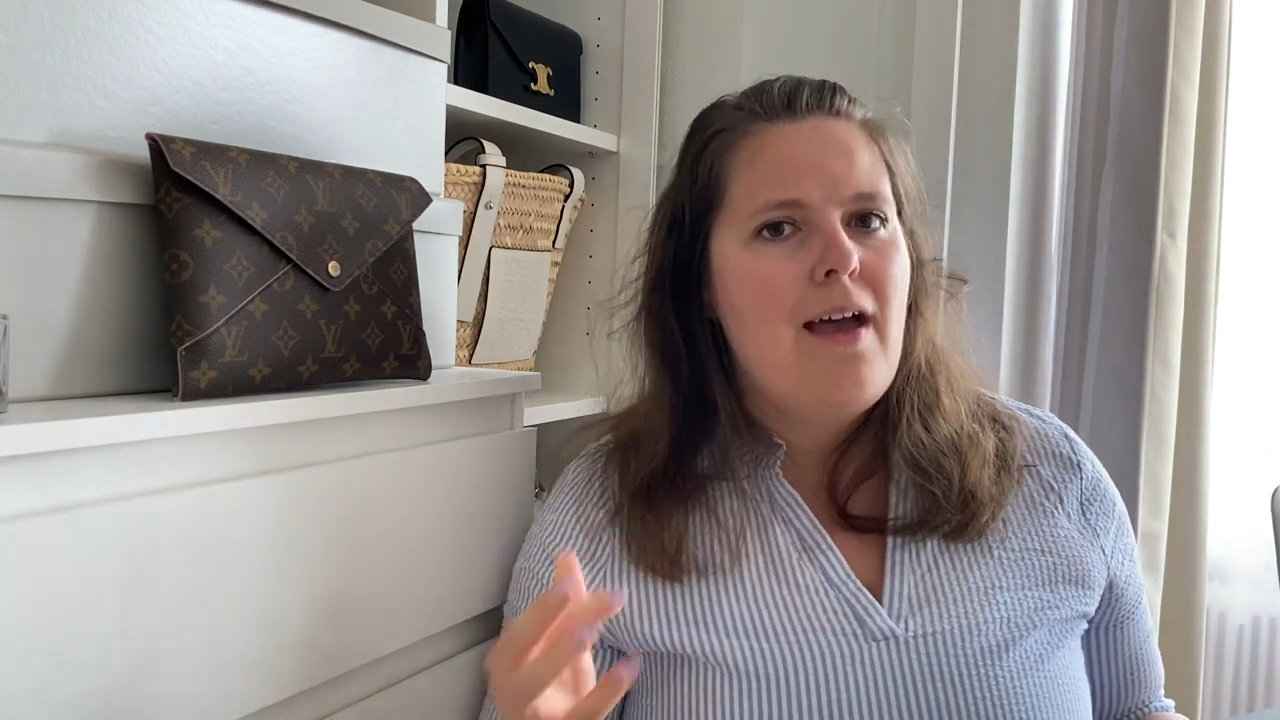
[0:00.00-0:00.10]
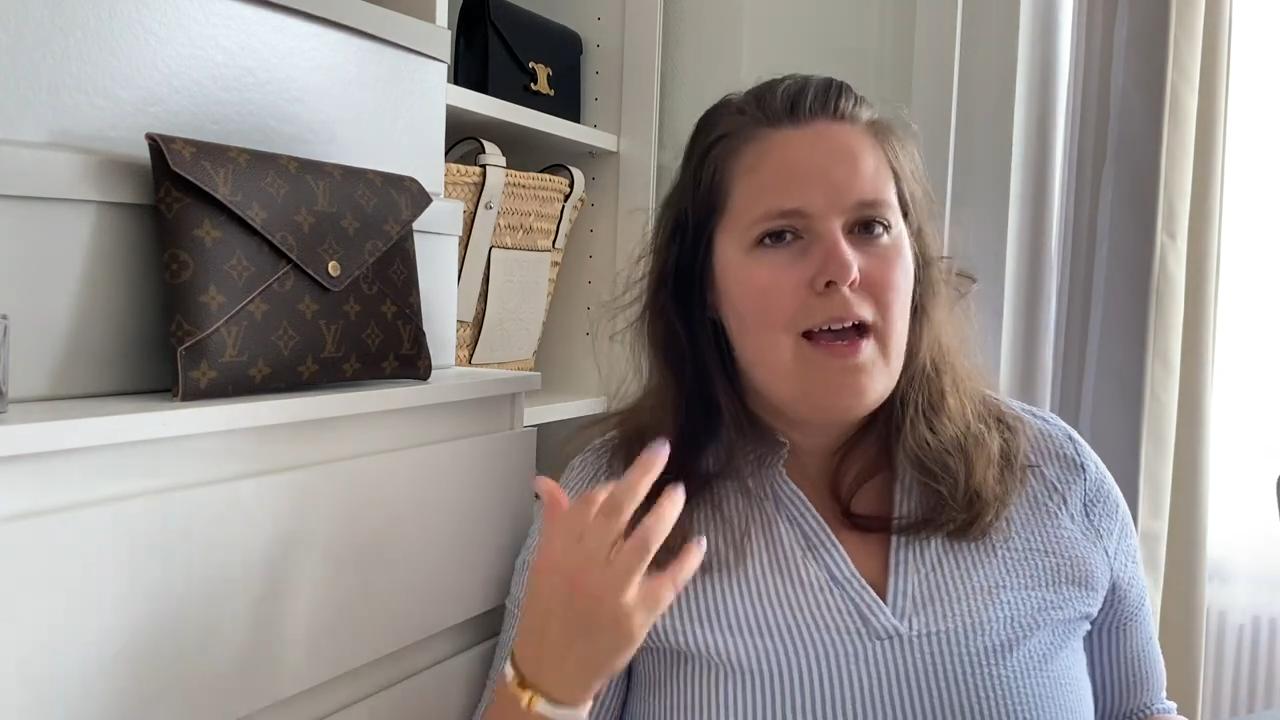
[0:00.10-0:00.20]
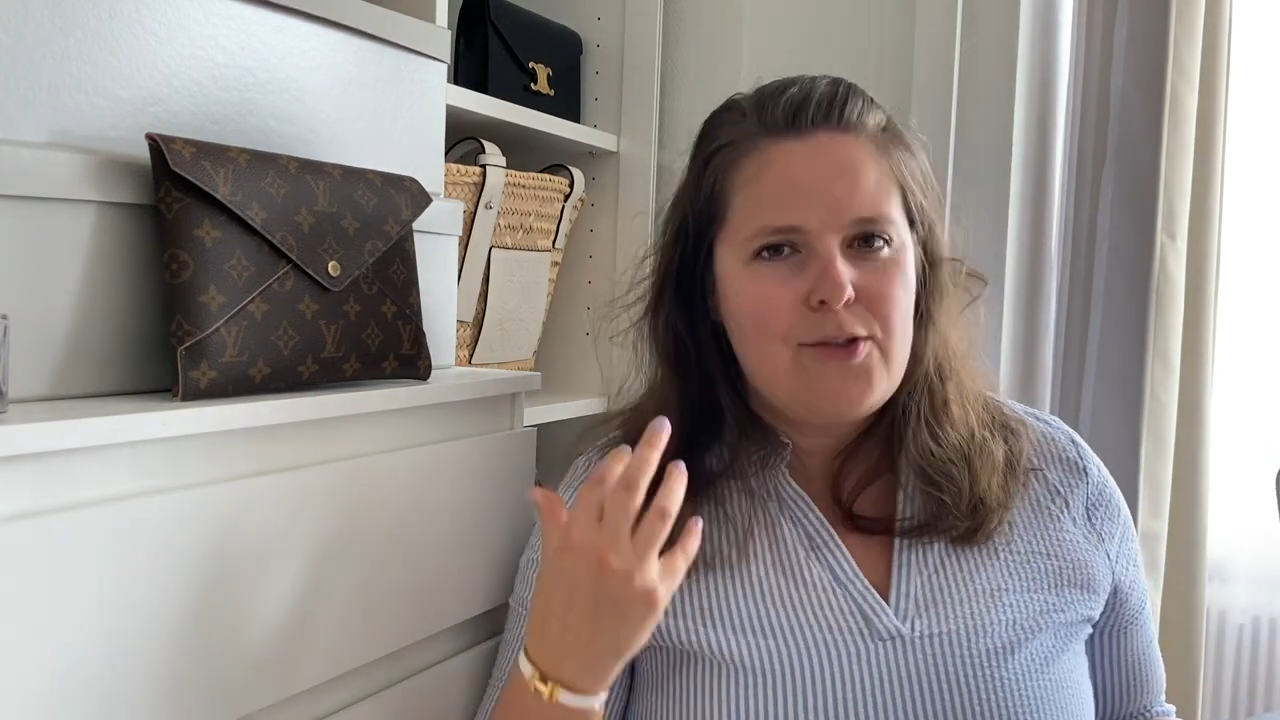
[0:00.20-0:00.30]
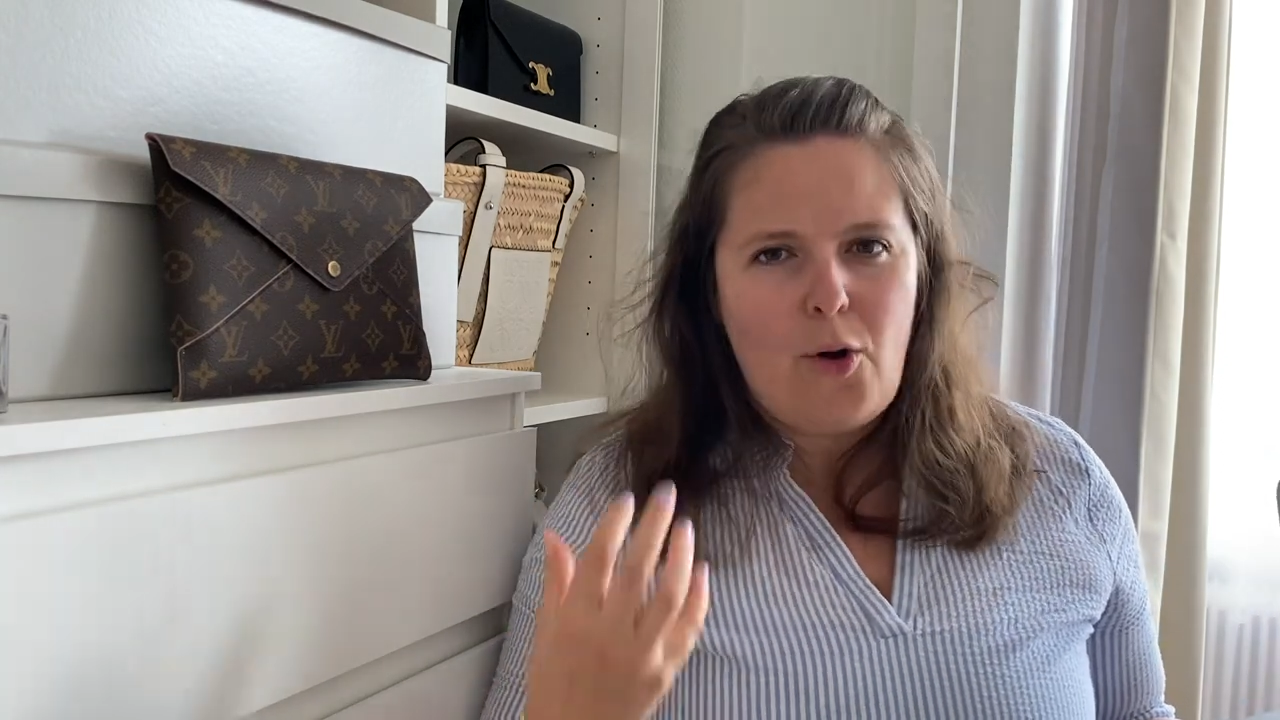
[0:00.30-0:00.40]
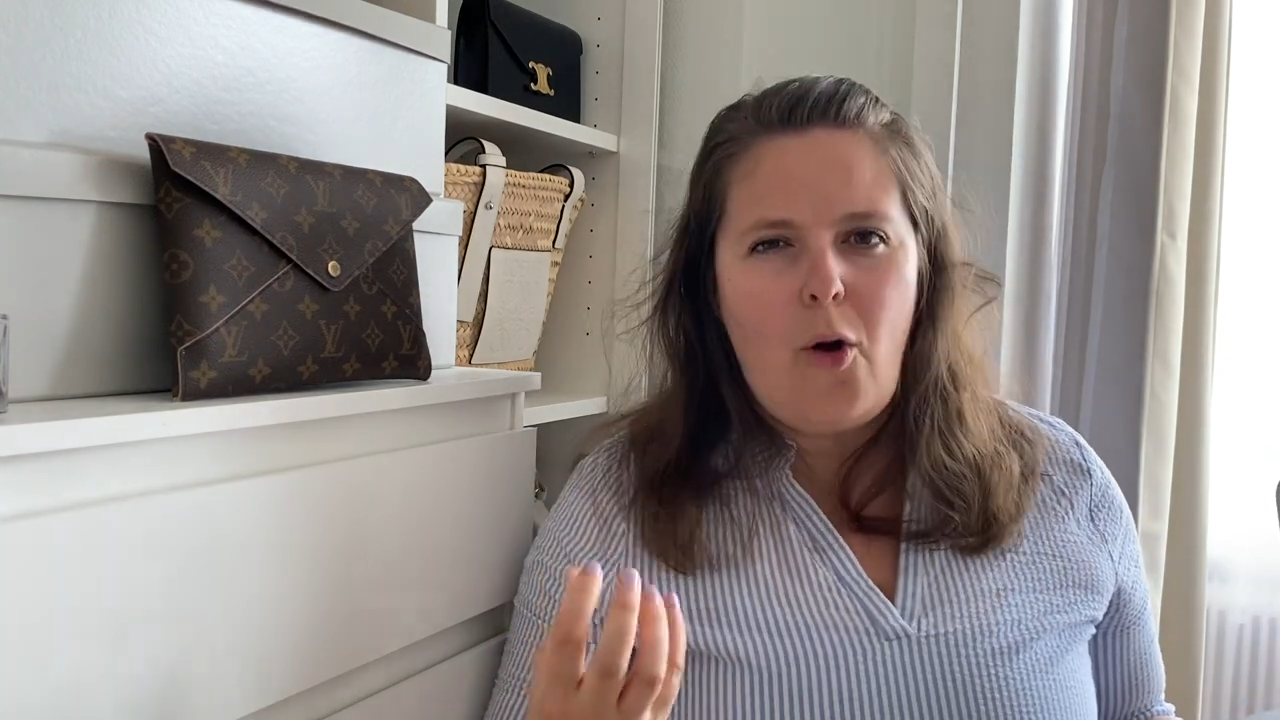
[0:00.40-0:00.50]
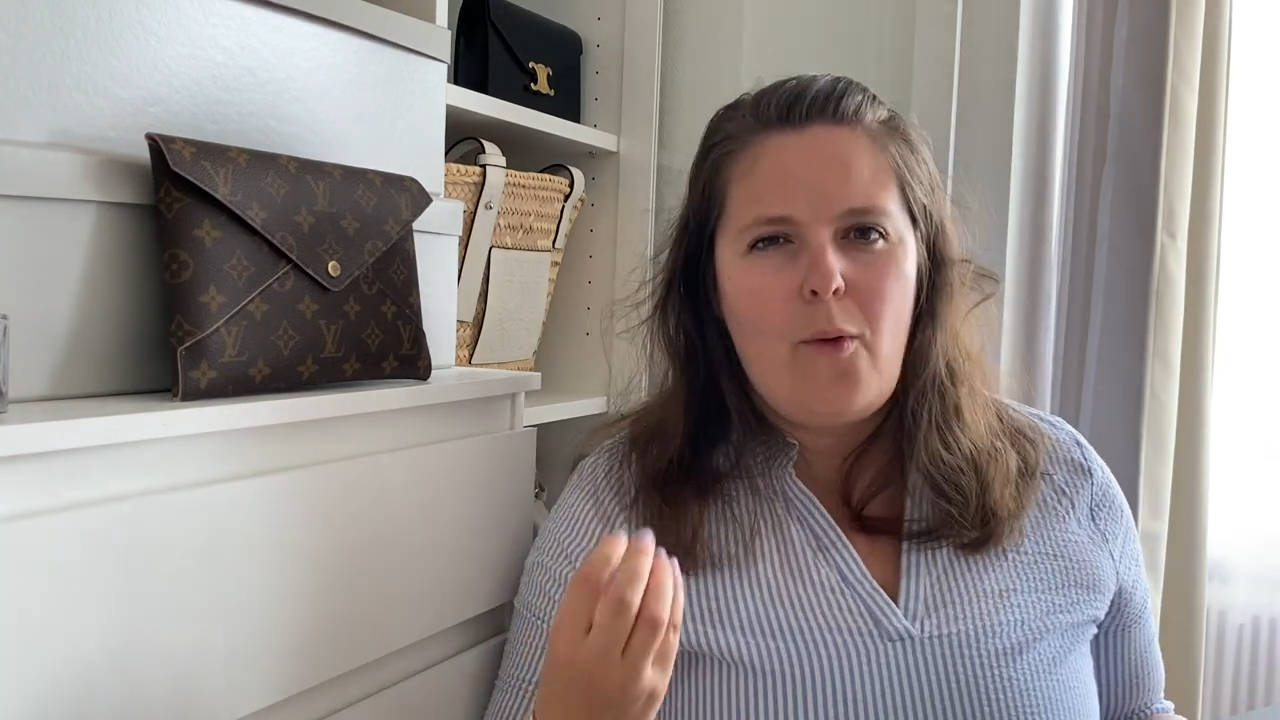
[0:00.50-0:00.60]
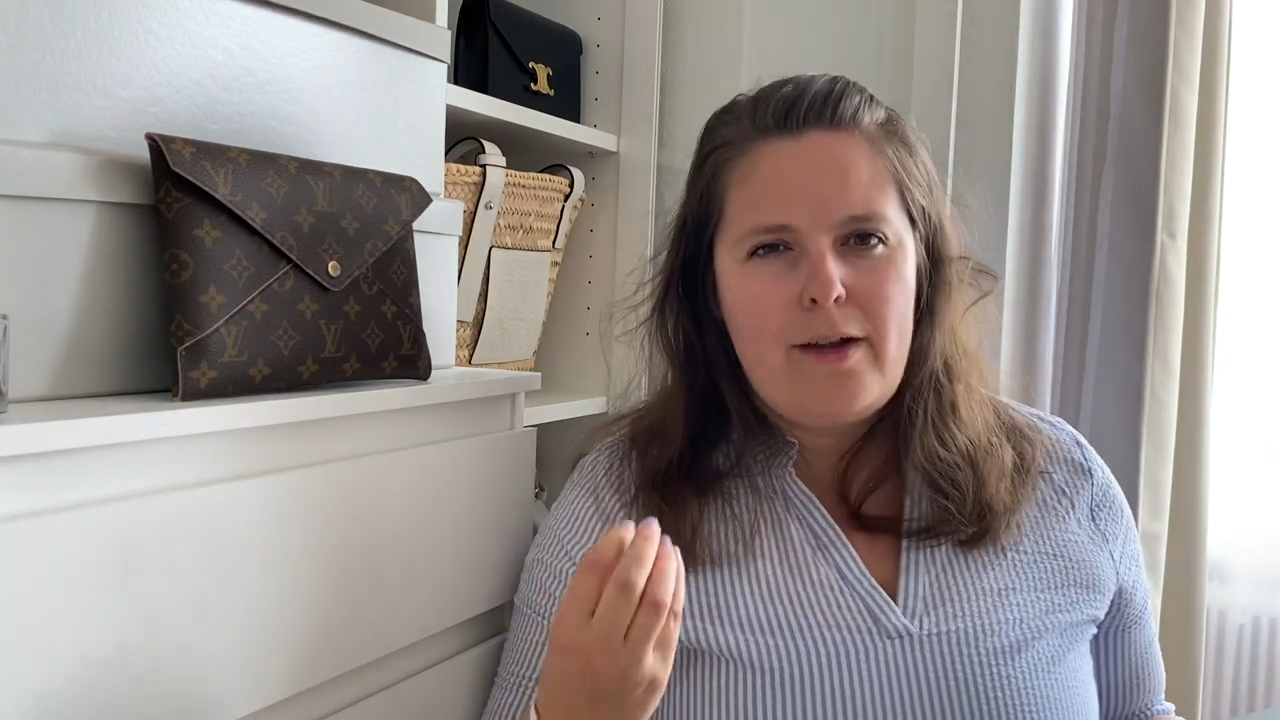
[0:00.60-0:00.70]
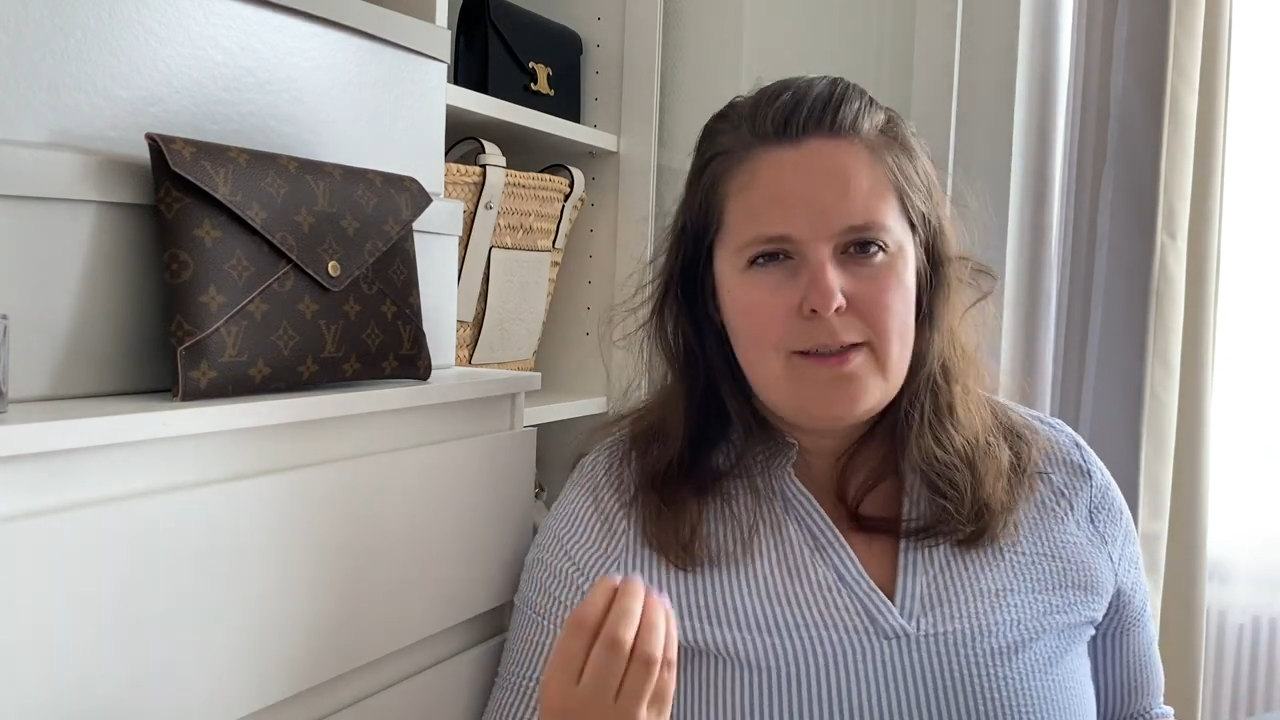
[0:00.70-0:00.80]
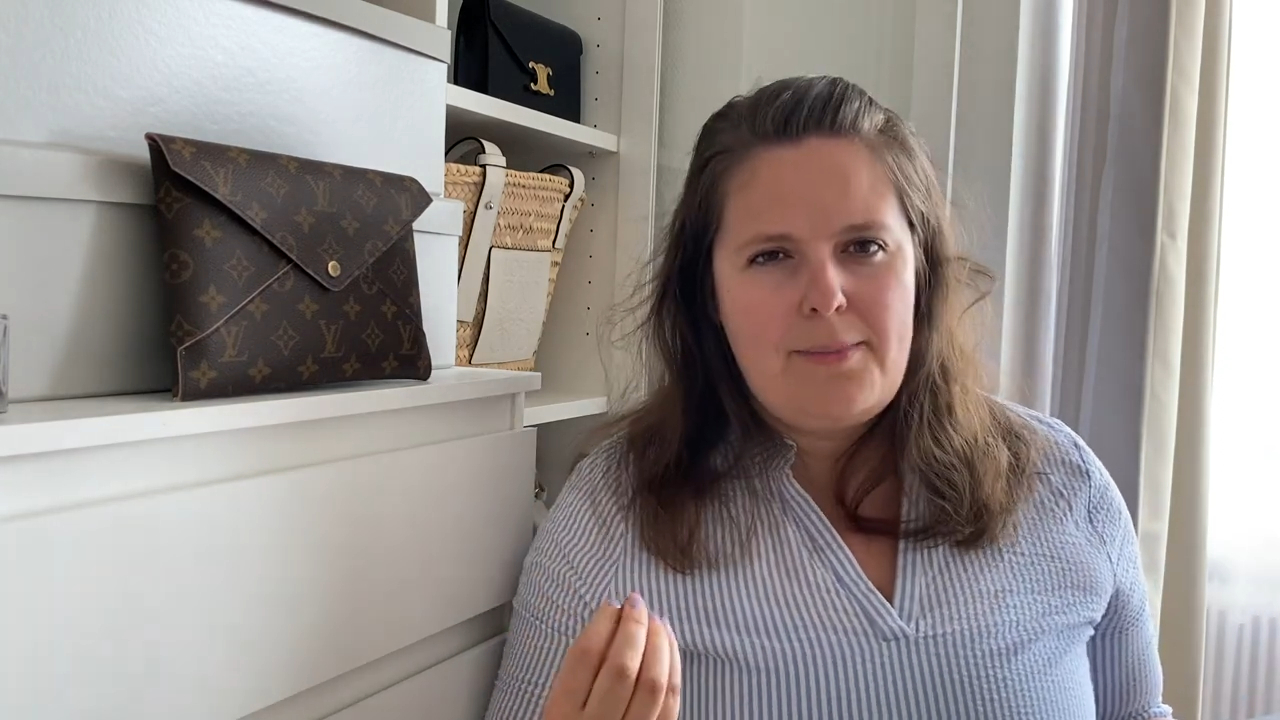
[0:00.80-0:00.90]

has always